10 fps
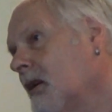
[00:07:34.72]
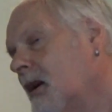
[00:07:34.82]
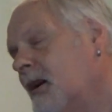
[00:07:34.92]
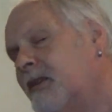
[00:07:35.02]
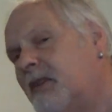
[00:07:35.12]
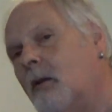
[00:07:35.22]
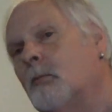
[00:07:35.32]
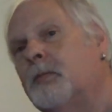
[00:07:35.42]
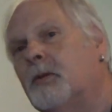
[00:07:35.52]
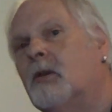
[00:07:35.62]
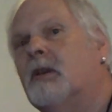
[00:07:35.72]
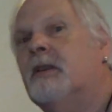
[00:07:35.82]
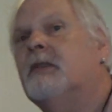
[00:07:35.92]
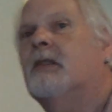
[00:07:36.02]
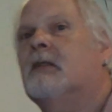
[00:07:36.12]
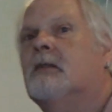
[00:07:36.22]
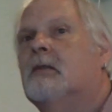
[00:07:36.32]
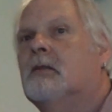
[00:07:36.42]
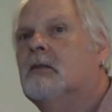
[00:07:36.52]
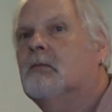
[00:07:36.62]
at some point,
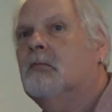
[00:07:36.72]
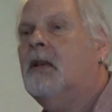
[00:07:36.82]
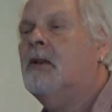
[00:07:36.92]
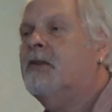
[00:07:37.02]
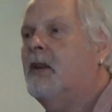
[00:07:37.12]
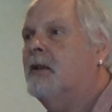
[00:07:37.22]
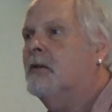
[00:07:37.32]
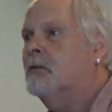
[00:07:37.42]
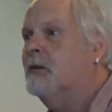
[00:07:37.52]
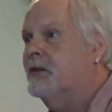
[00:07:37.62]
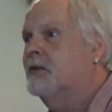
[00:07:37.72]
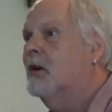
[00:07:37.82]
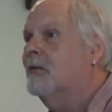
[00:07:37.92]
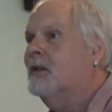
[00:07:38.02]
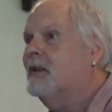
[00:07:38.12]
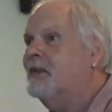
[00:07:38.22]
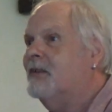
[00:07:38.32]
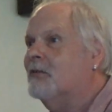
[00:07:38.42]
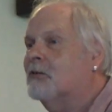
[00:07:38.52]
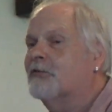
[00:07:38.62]
Mousehead, who is a novelist,
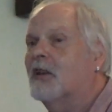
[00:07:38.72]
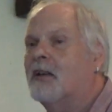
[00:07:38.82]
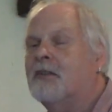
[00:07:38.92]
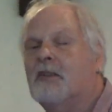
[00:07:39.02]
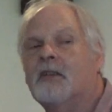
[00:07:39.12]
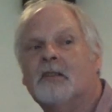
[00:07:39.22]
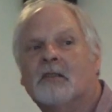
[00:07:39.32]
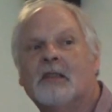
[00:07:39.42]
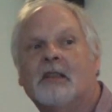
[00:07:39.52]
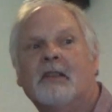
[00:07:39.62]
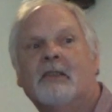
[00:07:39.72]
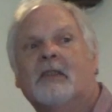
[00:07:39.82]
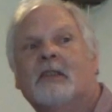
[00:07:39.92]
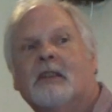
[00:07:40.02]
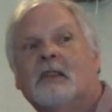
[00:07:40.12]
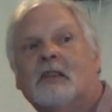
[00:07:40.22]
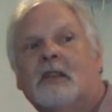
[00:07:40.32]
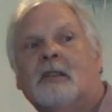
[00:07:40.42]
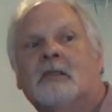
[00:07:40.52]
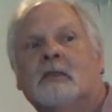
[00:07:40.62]
or writer at least,
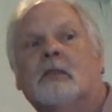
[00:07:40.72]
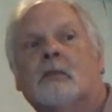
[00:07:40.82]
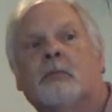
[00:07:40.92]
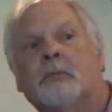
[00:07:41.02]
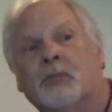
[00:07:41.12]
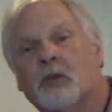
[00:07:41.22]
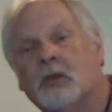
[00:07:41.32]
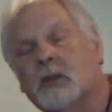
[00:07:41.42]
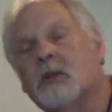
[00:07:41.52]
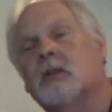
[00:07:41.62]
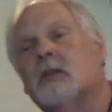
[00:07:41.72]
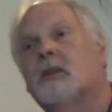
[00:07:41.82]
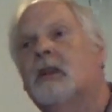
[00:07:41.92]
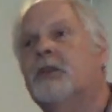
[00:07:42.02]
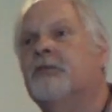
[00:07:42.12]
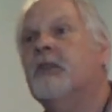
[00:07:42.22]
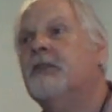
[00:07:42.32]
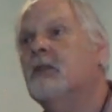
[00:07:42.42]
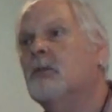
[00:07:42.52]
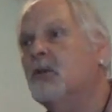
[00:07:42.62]
in the book, has
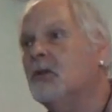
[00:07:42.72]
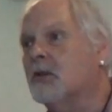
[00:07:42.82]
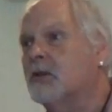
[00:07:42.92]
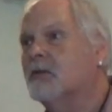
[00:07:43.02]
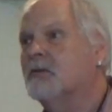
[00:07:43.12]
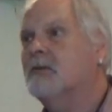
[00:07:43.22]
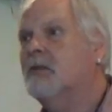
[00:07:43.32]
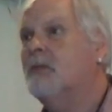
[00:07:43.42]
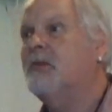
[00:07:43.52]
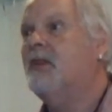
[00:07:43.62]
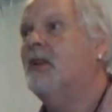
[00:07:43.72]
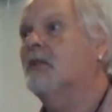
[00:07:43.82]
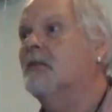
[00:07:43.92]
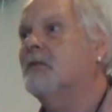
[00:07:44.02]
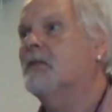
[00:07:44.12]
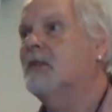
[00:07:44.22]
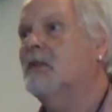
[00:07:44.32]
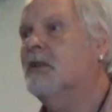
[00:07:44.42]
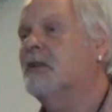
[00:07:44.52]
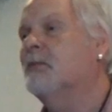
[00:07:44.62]
written a book himself.
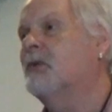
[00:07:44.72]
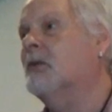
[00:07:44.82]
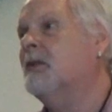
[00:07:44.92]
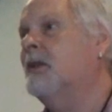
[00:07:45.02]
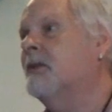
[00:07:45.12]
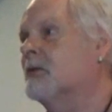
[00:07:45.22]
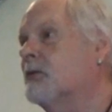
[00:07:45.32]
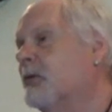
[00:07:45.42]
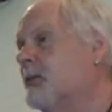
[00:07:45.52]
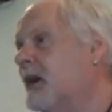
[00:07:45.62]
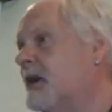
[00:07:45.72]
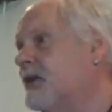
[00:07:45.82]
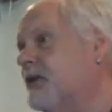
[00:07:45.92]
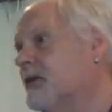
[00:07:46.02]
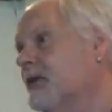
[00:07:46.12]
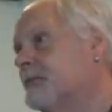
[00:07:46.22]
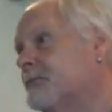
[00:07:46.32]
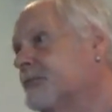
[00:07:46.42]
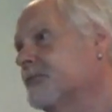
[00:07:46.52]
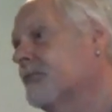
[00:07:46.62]
And the book is called The Patient.
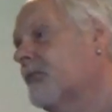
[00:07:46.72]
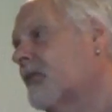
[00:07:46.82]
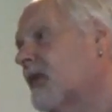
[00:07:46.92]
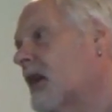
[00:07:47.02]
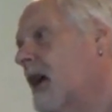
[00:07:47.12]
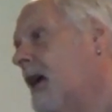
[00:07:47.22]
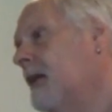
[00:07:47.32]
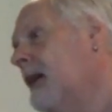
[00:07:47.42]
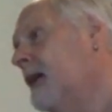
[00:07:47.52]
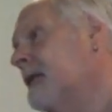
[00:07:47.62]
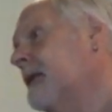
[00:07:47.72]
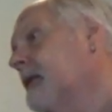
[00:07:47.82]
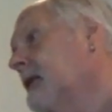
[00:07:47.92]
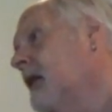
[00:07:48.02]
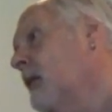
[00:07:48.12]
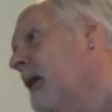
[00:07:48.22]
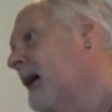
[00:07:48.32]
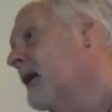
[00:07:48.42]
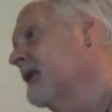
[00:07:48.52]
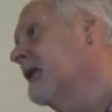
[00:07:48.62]
And that's
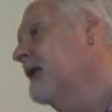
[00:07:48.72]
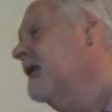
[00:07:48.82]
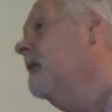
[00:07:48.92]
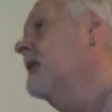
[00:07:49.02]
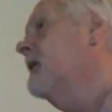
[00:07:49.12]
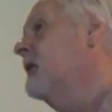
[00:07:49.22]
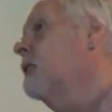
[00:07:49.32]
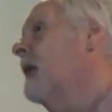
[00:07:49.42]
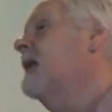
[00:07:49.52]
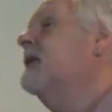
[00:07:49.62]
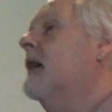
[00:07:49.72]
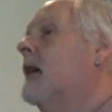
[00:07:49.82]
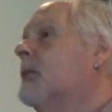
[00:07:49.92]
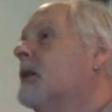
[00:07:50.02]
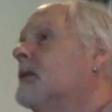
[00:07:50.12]
about somebody who wakes up